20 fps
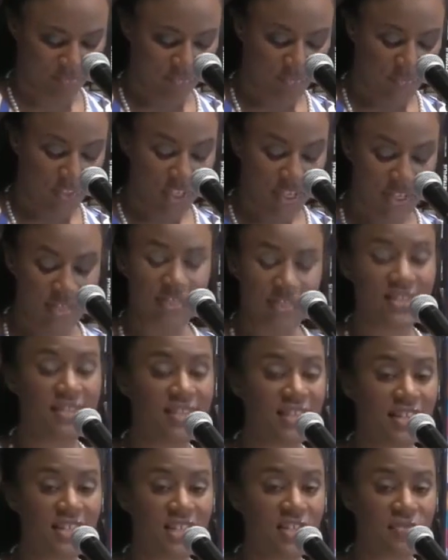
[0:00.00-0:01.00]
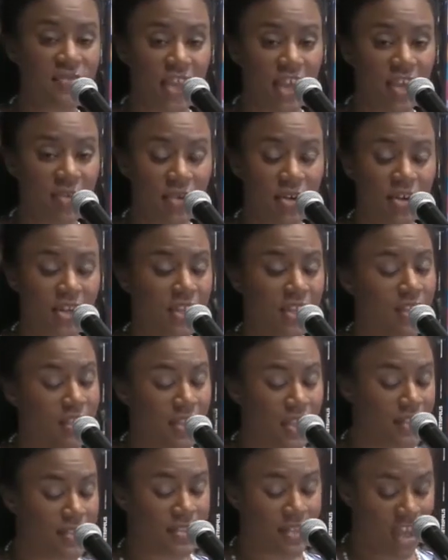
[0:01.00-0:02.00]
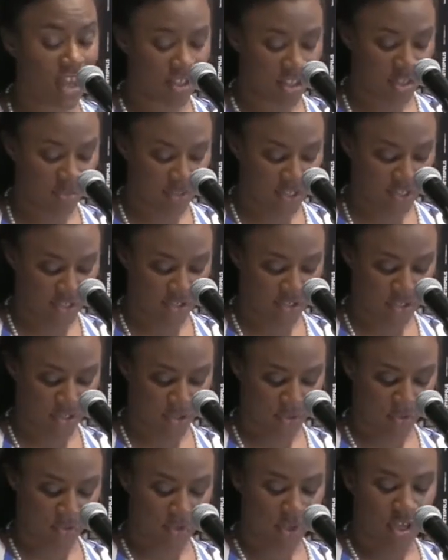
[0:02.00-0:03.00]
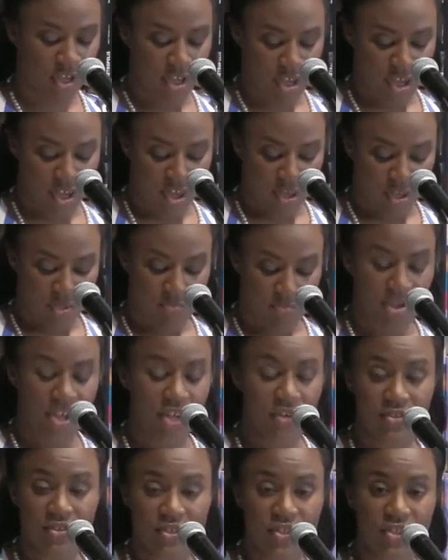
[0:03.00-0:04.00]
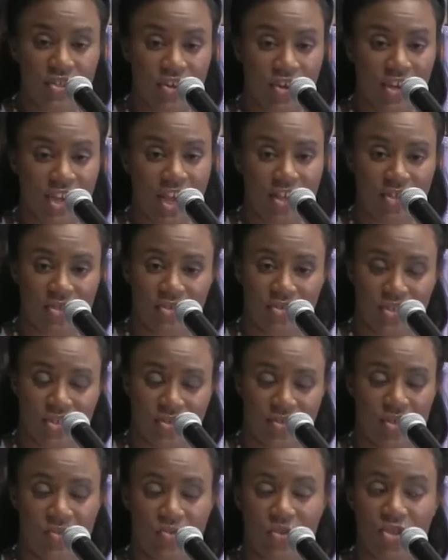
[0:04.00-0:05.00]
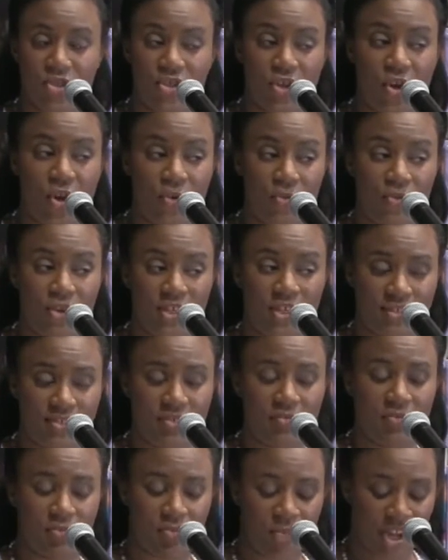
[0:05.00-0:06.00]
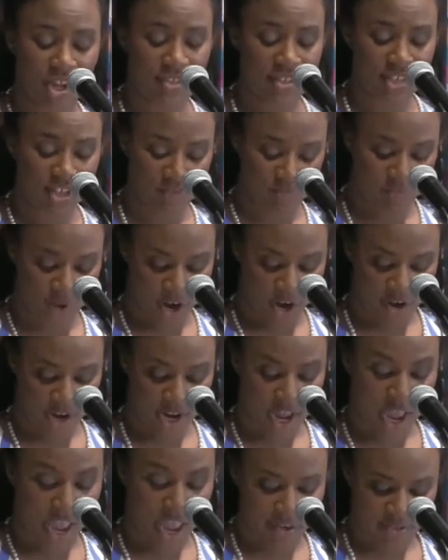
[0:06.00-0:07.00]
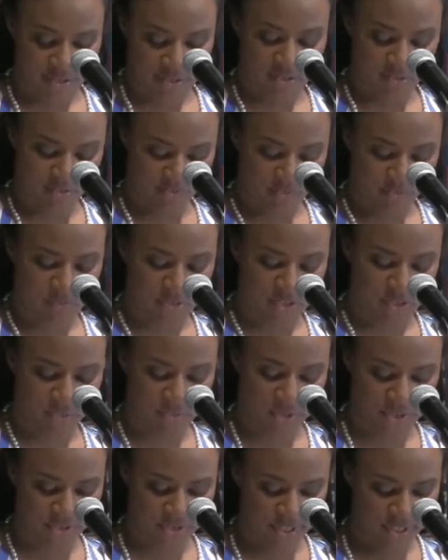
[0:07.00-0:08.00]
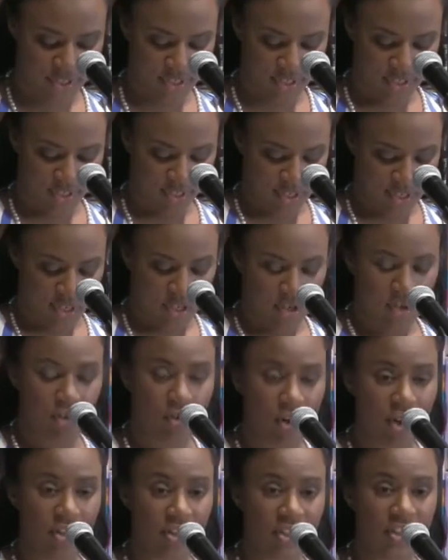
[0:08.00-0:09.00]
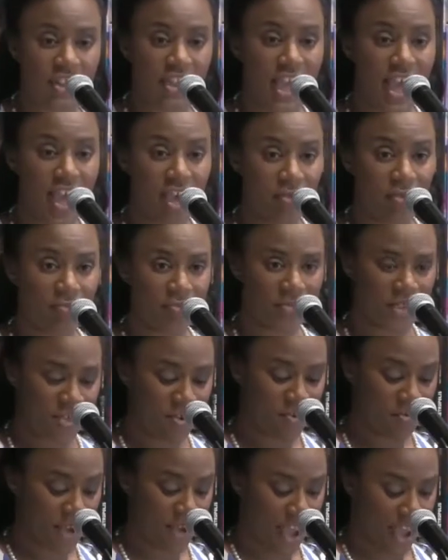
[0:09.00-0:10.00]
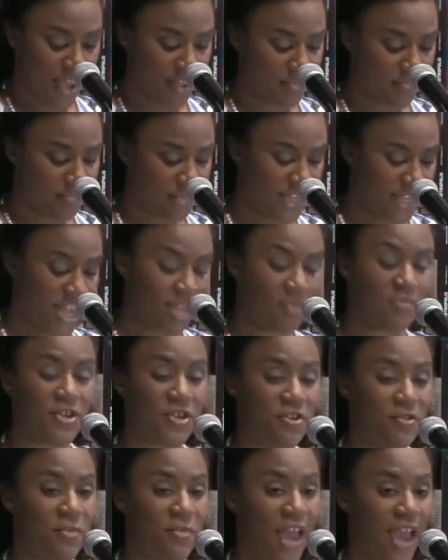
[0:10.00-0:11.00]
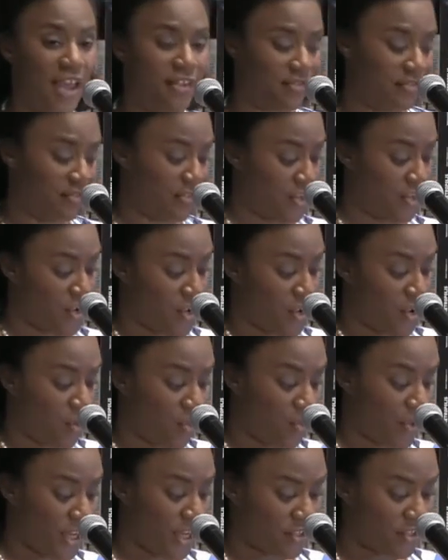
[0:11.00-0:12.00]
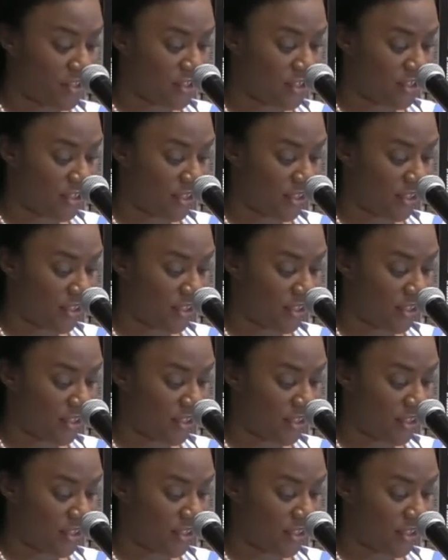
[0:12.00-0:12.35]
His extensive library is not limited to Peter and the Starcatcher series, which is co-written by Dave Barry and Mr. Pearson, chronicling how Peter Pan became Peter Pan, which